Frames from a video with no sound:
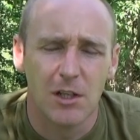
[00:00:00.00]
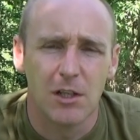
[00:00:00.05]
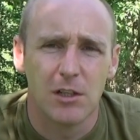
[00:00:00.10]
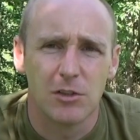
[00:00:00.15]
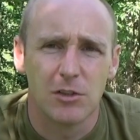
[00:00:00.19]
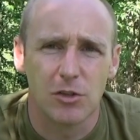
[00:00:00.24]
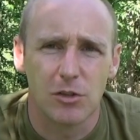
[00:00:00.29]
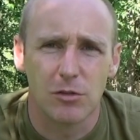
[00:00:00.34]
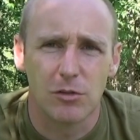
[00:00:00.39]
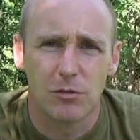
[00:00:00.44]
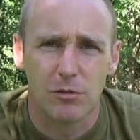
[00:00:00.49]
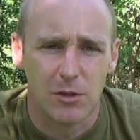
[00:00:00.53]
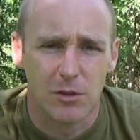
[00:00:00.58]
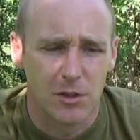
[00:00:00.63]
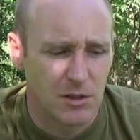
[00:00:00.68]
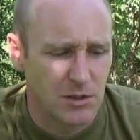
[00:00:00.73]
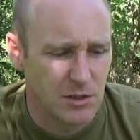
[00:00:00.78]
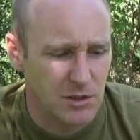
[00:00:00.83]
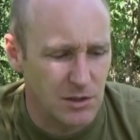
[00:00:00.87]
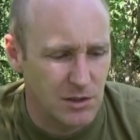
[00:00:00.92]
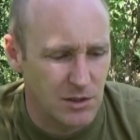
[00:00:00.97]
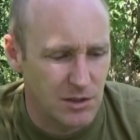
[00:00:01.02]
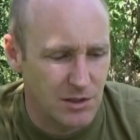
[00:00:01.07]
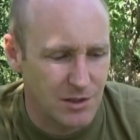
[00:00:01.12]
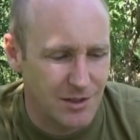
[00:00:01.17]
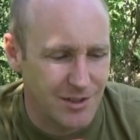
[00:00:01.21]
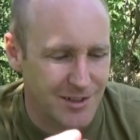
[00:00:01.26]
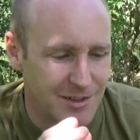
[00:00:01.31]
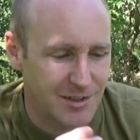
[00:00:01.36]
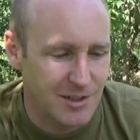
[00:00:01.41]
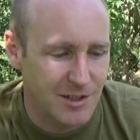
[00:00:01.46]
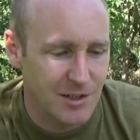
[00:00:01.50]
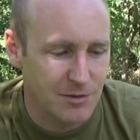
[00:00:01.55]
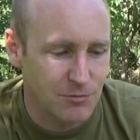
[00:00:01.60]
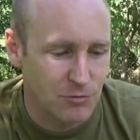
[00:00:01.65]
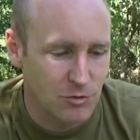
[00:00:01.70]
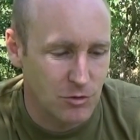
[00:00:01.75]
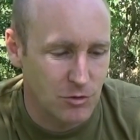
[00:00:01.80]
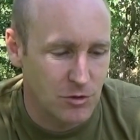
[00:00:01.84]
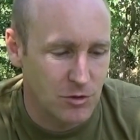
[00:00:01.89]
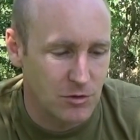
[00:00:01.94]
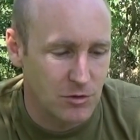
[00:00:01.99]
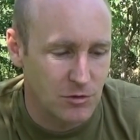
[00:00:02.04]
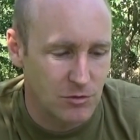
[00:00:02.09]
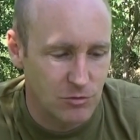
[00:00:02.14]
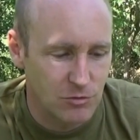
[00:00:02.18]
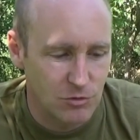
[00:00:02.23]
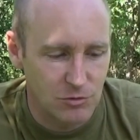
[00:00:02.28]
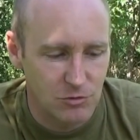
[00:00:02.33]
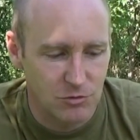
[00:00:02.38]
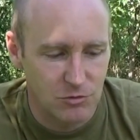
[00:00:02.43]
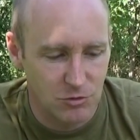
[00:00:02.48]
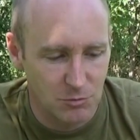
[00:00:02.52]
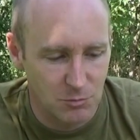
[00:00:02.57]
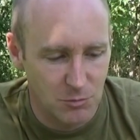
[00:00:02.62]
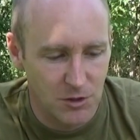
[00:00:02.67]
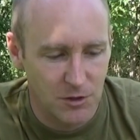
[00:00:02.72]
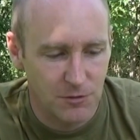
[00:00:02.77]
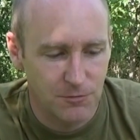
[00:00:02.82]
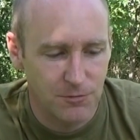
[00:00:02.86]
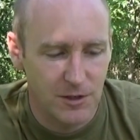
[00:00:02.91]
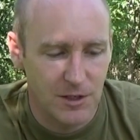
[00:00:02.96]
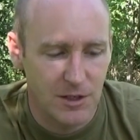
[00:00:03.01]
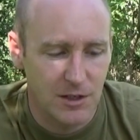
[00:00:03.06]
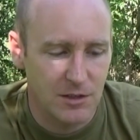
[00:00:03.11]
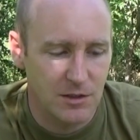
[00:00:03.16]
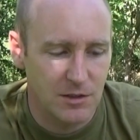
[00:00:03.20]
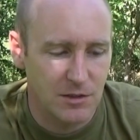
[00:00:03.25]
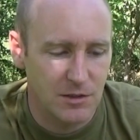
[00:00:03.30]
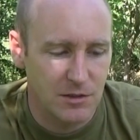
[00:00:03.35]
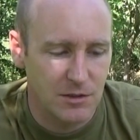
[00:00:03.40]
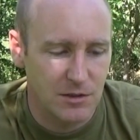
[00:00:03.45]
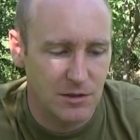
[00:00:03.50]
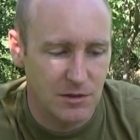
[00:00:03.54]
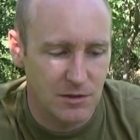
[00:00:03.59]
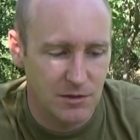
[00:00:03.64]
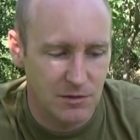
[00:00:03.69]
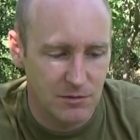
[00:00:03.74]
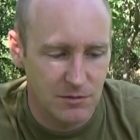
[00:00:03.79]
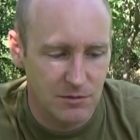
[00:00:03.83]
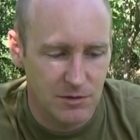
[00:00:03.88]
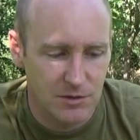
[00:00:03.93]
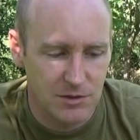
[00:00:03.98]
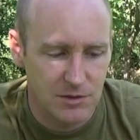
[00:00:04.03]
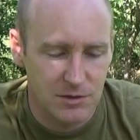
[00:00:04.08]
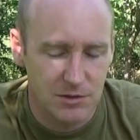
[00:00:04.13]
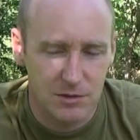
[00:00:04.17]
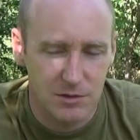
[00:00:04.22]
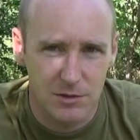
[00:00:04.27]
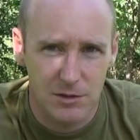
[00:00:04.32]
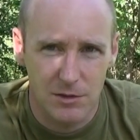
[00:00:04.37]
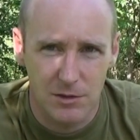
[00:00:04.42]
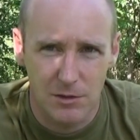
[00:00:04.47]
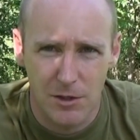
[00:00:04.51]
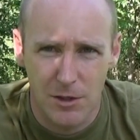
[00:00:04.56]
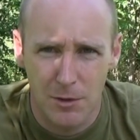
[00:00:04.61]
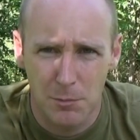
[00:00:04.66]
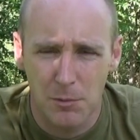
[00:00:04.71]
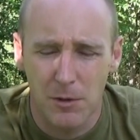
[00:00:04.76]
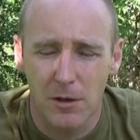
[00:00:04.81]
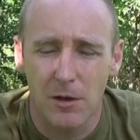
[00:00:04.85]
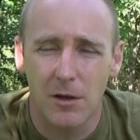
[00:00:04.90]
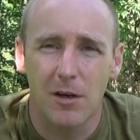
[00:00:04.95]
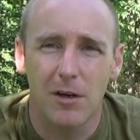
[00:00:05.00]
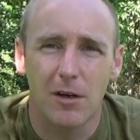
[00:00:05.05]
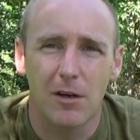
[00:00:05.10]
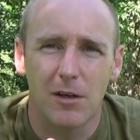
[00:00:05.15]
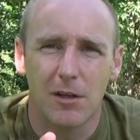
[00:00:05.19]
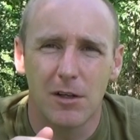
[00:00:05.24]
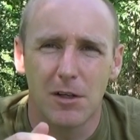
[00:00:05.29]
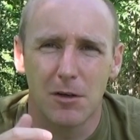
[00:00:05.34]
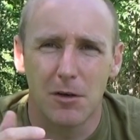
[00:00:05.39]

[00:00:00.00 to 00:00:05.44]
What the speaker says: so I either have to modify the knob or